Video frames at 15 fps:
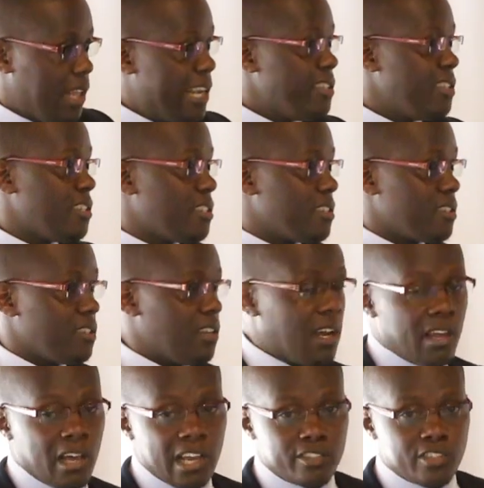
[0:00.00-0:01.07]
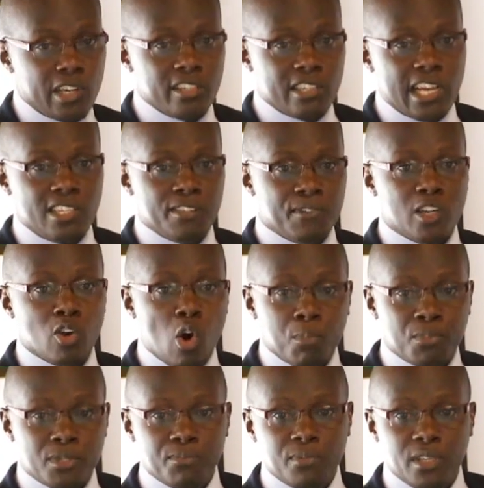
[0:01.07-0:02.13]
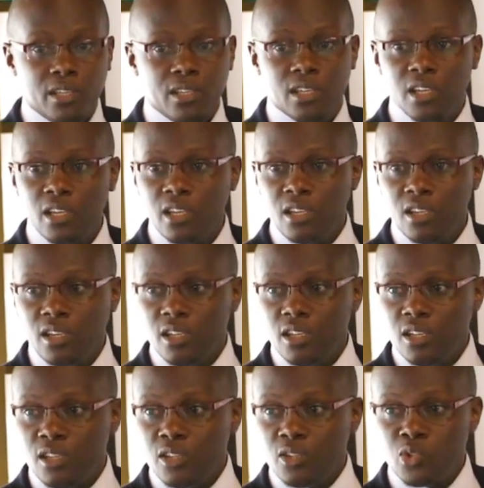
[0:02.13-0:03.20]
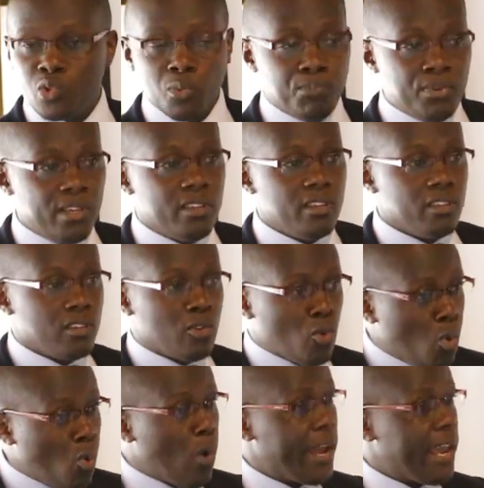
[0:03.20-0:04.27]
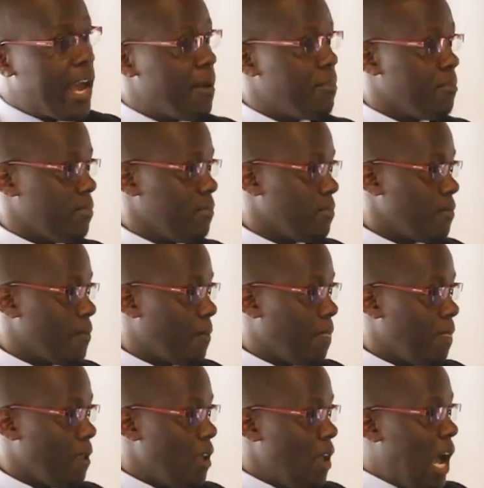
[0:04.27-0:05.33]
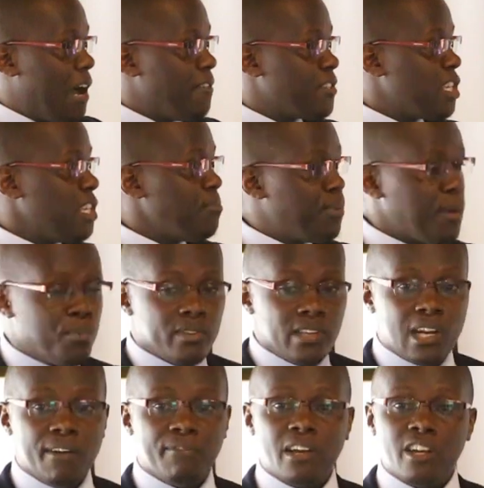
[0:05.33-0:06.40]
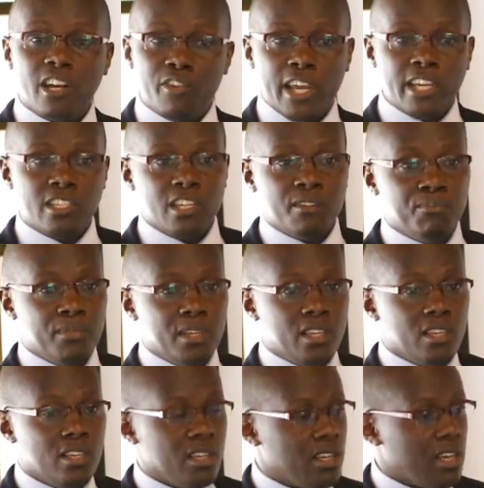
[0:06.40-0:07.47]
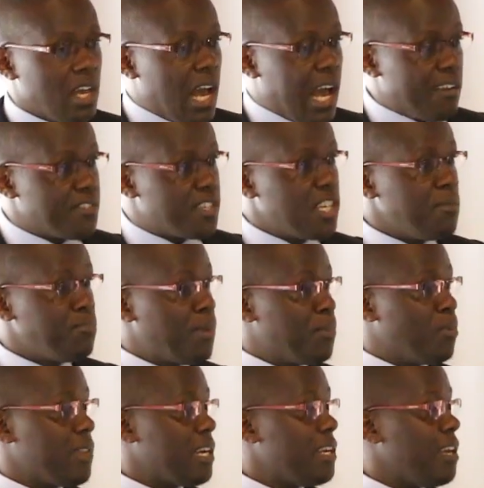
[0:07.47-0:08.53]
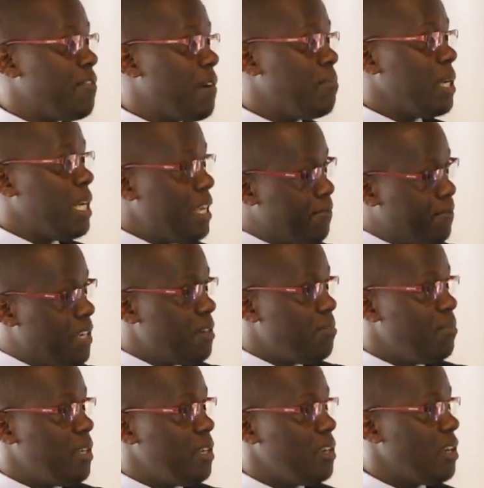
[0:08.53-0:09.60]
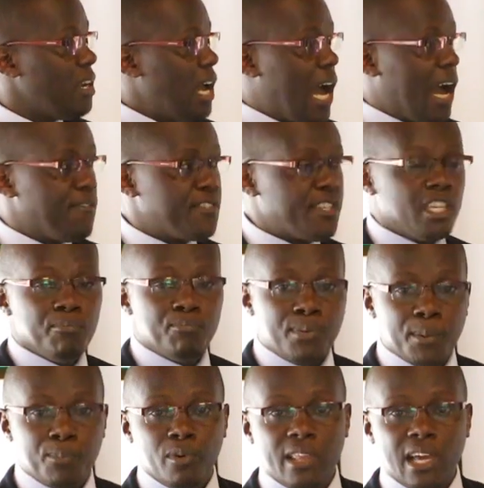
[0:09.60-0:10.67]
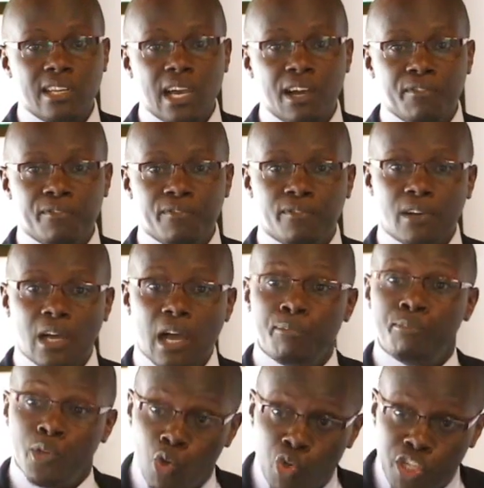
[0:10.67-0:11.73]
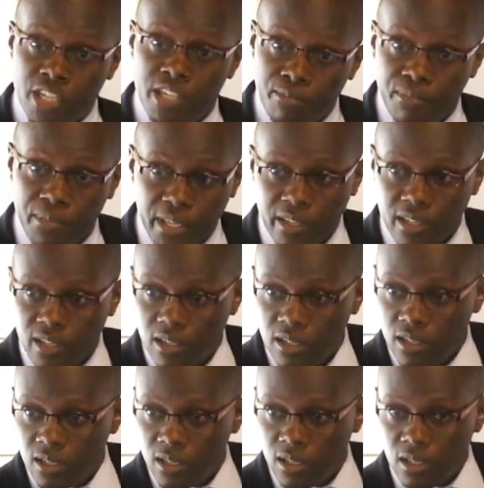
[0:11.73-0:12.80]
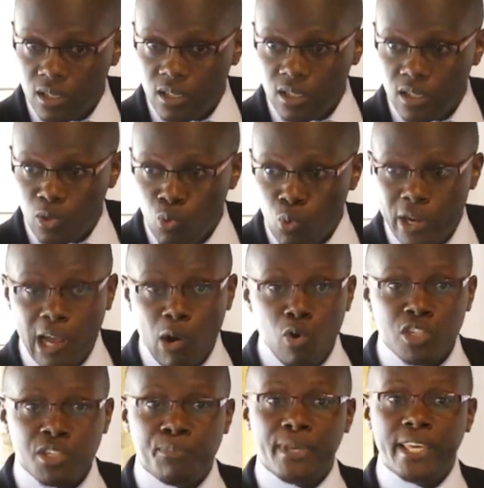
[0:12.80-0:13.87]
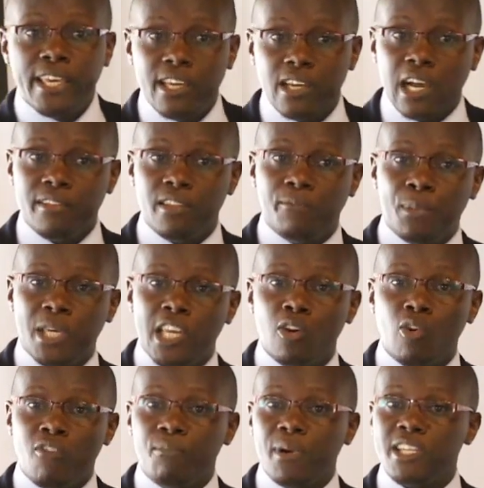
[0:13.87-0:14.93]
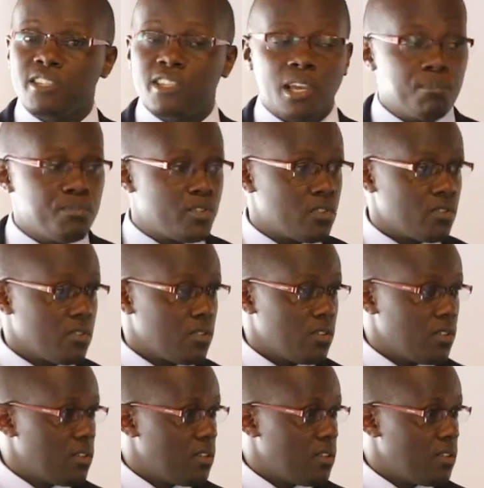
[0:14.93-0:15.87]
That is, actually, it has even helped me to be who I am. I've seen people that have underrated me. I've seen people that never believed in me. I've seen people that have abused me when I was beginning, at the beginning of my steps.